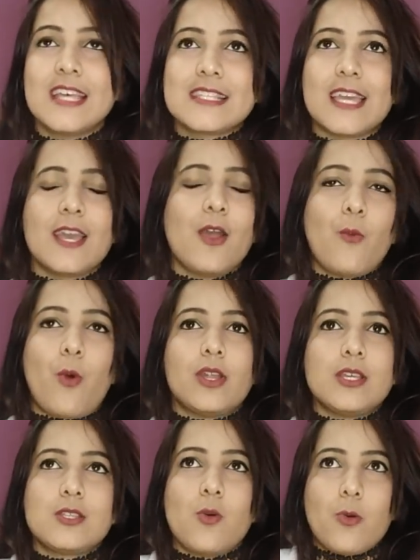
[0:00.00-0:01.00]
See, what
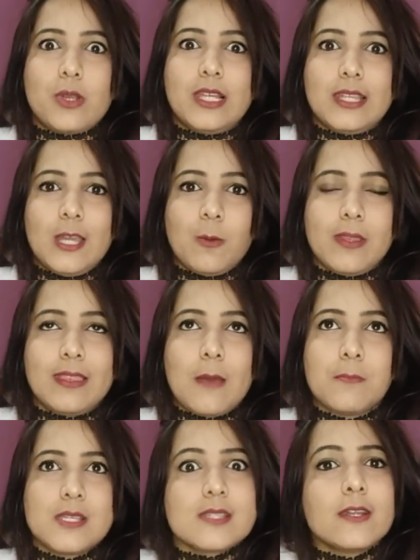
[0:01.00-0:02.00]
is the only thing with
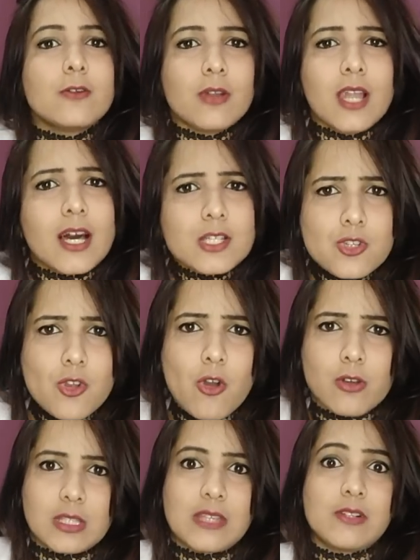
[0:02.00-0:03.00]
them is they don't last
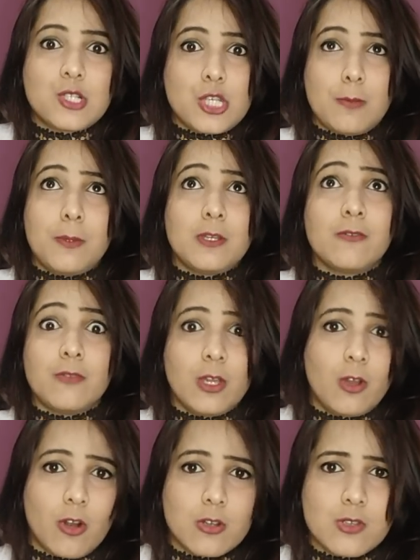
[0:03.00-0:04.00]
long. They will chip in a
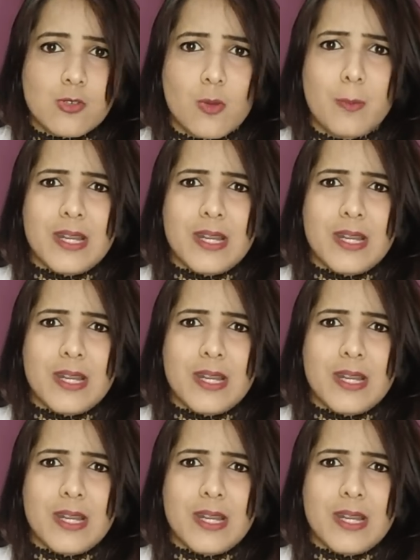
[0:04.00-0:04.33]
week or so.